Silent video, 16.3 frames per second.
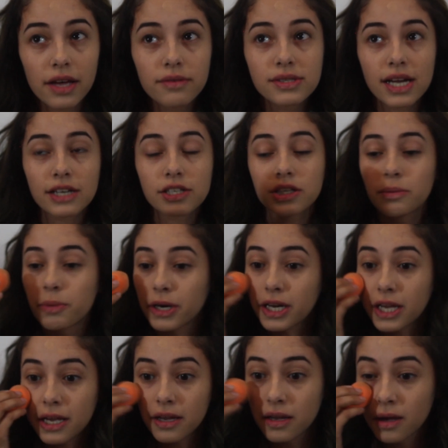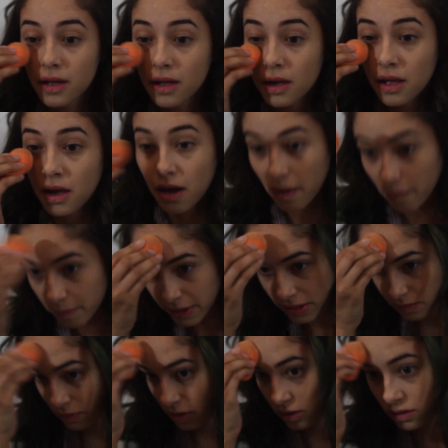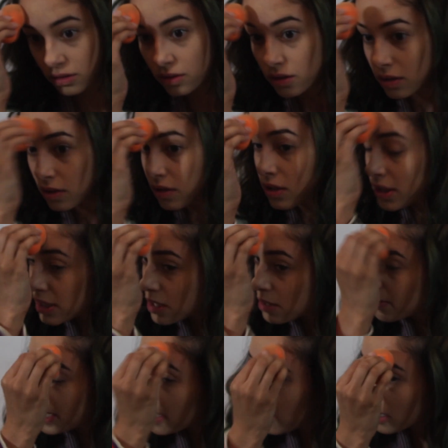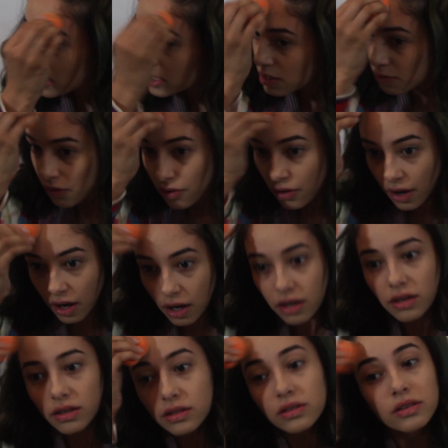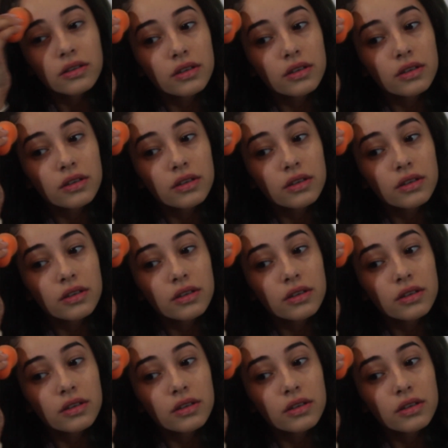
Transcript: It was actually pretty abysmal, to be honest with y'all.